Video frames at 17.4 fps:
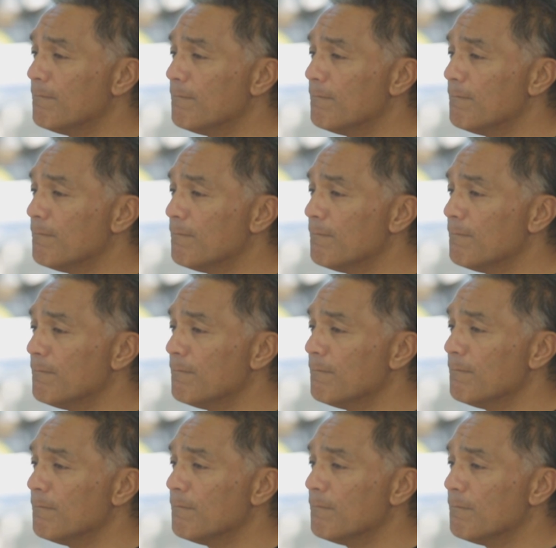
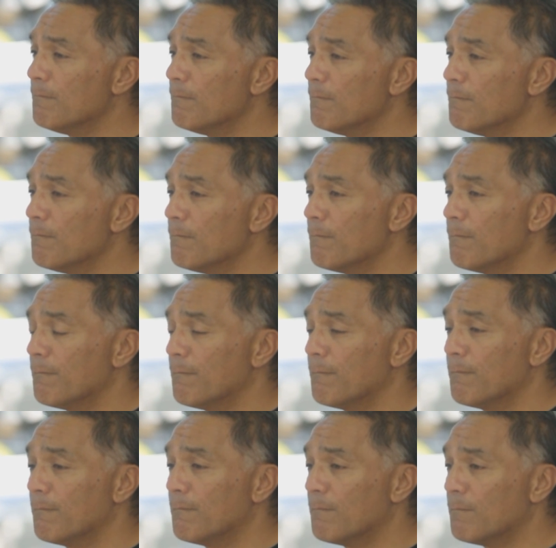
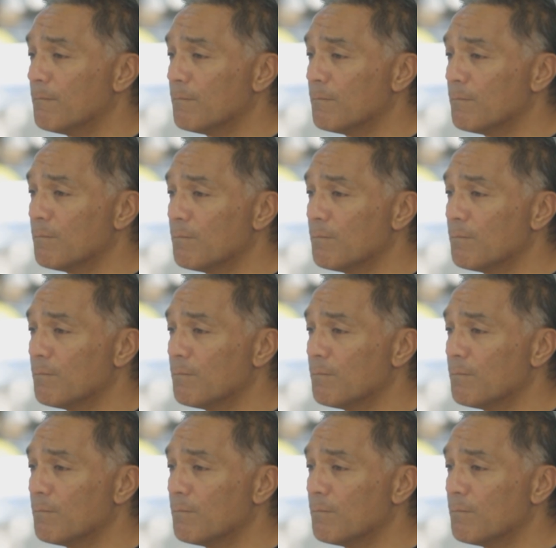The person shown says nothing.